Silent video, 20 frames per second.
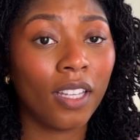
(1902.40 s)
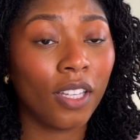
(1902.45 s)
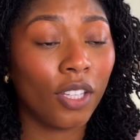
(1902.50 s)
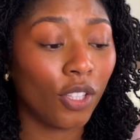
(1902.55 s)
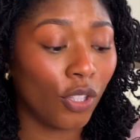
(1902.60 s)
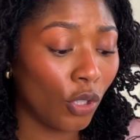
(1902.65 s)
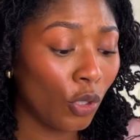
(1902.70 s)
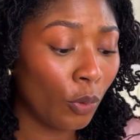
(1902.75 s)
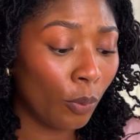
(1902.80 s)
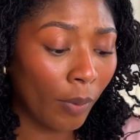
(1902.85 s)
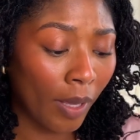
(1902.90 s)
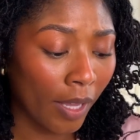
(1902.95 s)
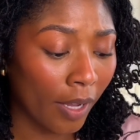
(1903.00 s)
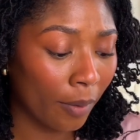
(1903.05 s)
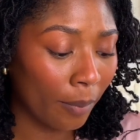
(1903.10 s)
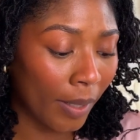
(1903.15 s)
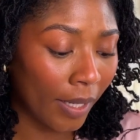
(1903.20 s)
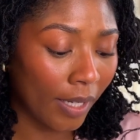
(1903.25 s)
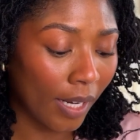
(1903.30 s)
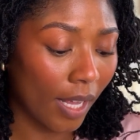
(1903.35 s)
you may or
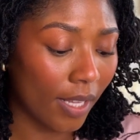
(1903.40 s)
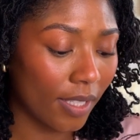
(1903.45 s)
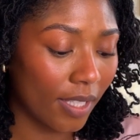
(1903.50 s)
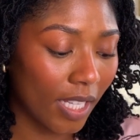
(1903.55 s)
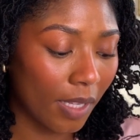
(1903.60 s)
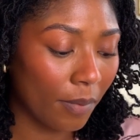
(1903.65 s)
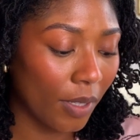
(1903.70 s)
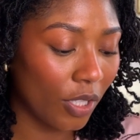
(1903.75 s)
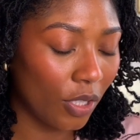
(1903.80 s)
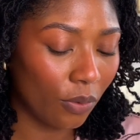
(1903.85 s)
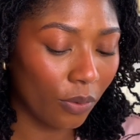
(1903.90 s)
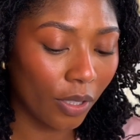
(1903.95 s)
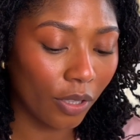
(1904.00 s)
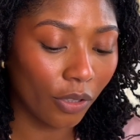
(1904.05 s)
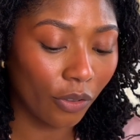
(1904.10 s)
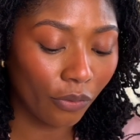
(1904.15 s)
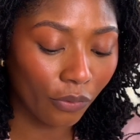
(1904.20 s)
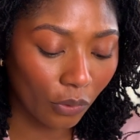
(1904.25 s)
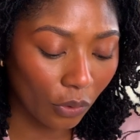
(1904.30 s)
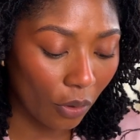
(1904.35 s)
may not see me doing the
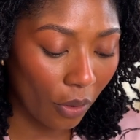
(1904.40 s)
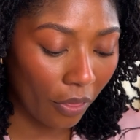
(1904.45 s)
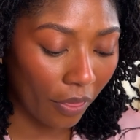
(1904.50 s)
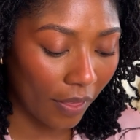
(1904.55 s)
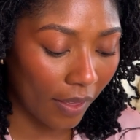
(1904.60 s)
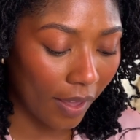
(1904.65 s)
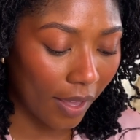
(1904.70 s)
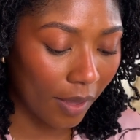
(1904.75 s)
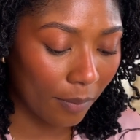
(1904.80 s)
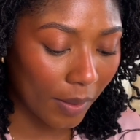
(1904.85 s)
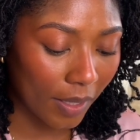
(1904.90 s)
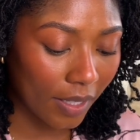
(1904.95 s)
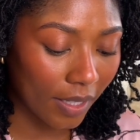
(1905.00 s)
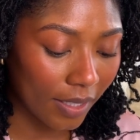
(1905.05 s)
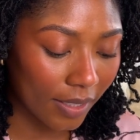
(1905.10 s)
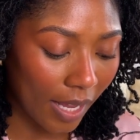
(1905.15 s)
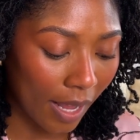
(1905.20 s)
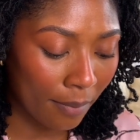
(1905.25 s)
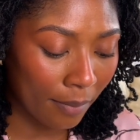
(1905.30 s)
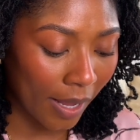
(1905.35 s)
full thing
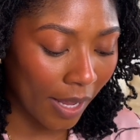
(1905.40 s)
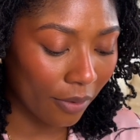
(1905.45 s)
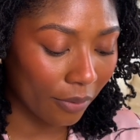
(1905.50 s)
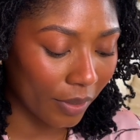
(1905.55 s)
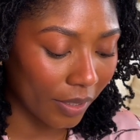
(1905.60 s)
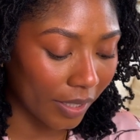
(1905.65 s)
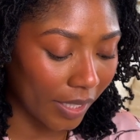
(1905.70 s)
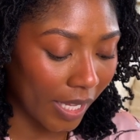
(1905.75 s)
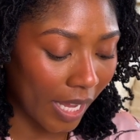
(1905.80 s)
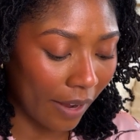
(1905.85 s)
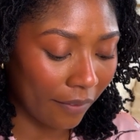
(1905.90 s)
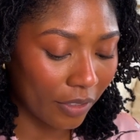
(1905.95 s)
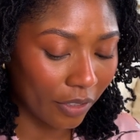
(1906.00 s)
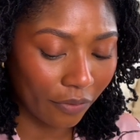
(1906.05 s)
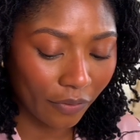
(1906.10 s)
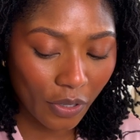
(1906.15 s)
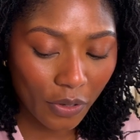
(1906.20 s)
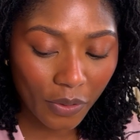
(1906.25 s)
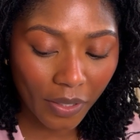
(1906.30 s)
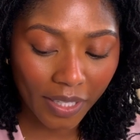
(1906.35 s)
because I might really have to
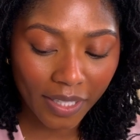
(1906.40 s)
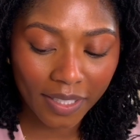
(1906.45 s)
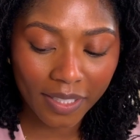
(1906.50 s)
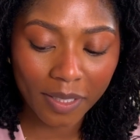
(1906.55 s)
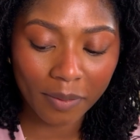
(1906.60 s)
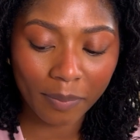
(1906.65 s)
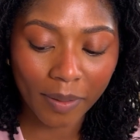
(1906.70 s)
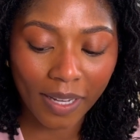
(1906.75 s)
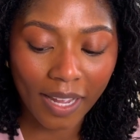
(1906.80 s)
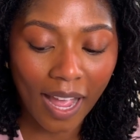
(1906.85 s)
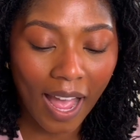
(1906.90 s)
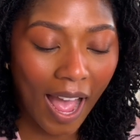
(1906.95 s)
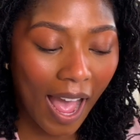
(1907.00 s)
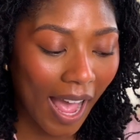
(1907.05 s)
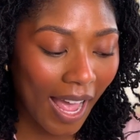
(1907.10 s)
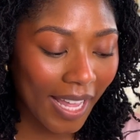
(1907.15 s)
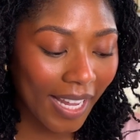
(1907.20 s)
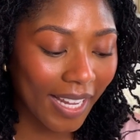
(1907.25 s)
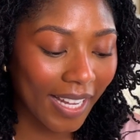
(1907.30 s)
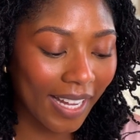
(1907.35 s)
focus, but
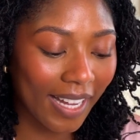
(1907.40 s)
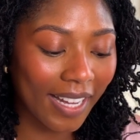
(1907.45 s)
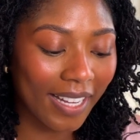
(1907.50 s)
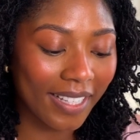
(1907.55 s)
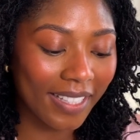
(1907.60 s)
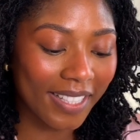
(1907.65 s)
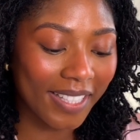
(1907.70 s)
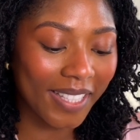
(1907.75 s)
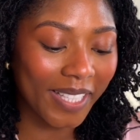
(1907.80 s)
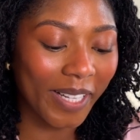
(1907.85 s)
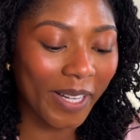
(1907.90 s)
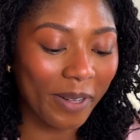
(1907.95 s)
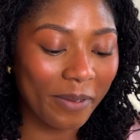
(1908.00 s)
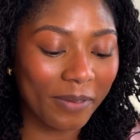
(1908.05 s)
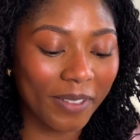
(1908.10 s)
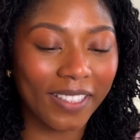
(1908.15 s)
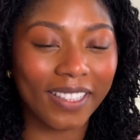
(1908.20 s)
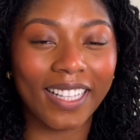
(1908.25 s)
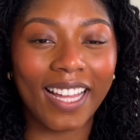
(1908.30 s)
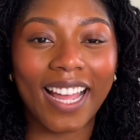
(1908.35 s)
I got
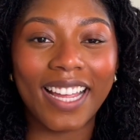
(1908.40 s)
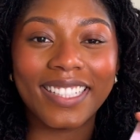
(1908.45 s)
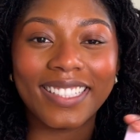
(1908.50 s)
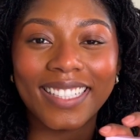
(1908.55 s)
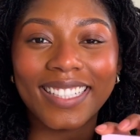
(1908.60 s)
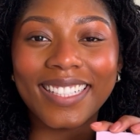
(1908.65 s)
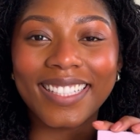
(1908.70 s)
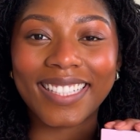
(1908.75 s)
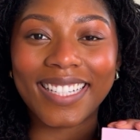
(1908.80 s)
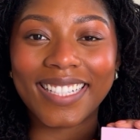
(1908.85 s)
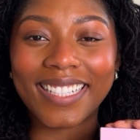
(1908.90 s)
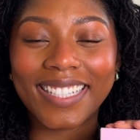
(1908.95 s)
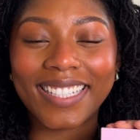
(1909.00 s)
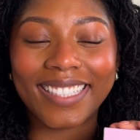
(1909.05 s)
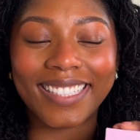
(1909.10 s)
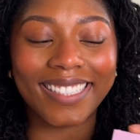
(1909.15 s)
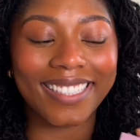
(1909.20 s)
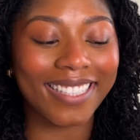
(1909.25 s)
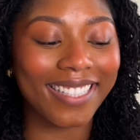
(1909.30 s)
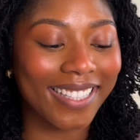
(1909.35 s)
some lash
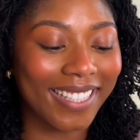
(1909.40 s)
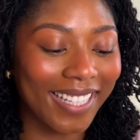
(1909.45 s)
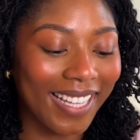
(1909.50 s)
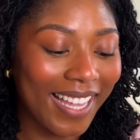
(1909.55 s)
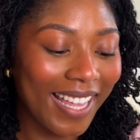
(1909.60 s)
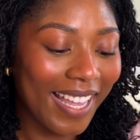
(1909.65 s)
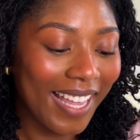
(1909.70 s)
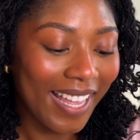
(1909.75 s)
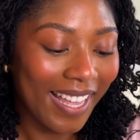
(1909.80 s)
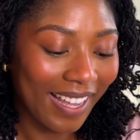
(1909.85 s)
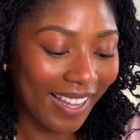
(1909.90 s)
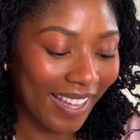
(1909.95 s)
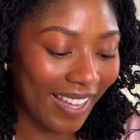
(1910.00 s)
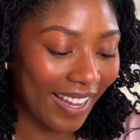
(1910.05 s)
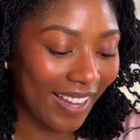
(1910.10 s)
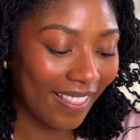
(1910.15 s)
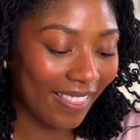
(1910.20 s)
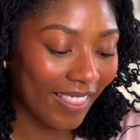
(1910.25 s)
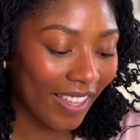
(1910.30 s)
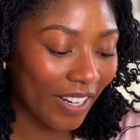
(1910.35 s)
extensions
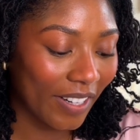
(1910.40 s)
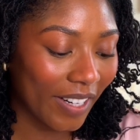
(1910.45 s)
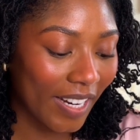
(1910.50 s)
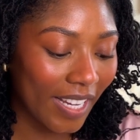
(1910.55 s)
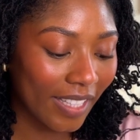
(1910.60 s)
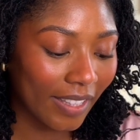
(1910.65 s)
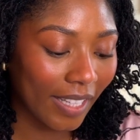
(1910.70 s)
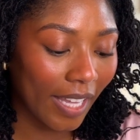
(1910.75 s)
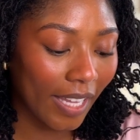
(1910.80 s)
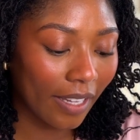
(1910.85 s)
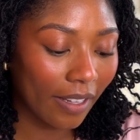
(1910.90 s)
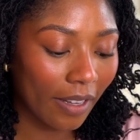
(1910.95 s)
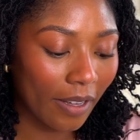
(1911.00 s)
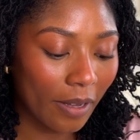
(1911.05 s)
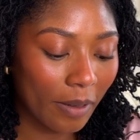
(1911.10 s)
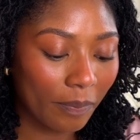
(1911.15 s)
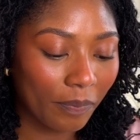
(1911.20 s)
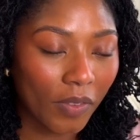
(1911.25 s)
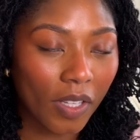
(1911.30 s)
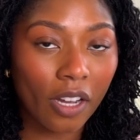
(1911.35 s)
and they're in like
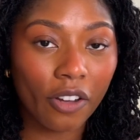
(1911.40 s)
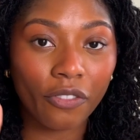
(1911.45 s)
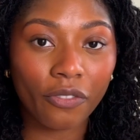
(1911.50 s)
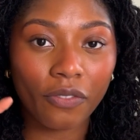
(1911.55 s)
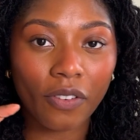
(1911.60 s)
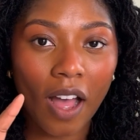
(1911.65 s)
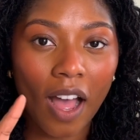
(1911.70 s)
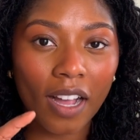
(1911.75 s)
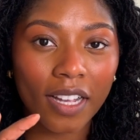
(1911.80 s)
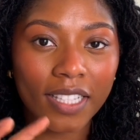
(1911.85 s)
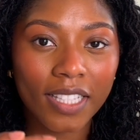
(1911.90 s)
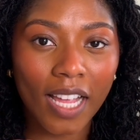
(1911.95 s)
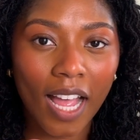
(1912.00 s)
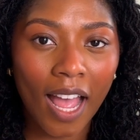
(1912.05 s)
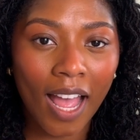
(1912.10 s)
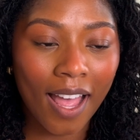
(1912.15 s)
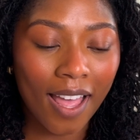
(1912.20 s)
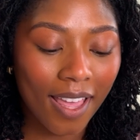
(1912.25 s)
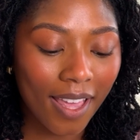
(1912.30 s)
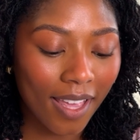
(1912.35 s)
a fox
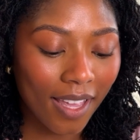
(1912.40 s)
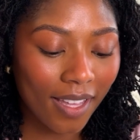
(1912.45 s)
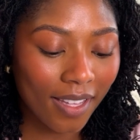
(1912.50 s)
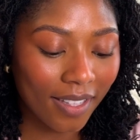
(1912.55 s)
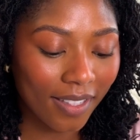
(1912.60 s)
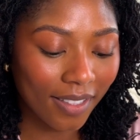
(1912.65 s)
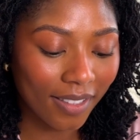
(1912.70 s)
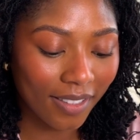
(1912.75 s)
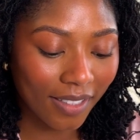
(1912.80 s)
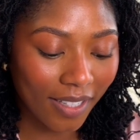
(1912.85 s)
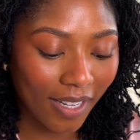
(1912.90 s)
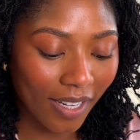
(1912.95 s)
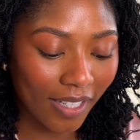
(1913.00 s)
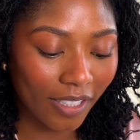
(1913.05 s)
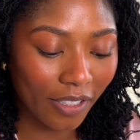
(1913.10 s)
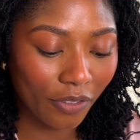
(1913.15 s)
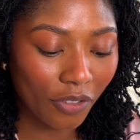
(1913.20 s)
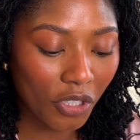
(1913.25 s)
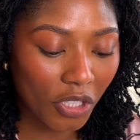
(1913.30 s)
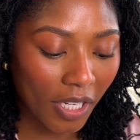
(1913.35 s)
eye kind
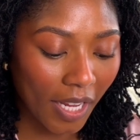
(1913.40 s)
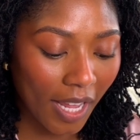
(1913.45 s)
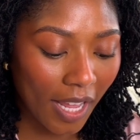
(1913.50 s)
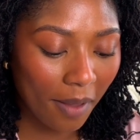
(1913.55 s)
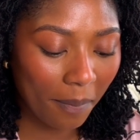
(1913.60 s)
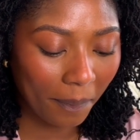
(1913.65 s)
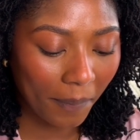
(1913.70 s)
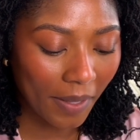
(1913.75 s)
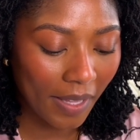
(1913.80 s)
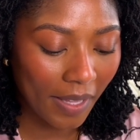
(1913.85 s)
of shape.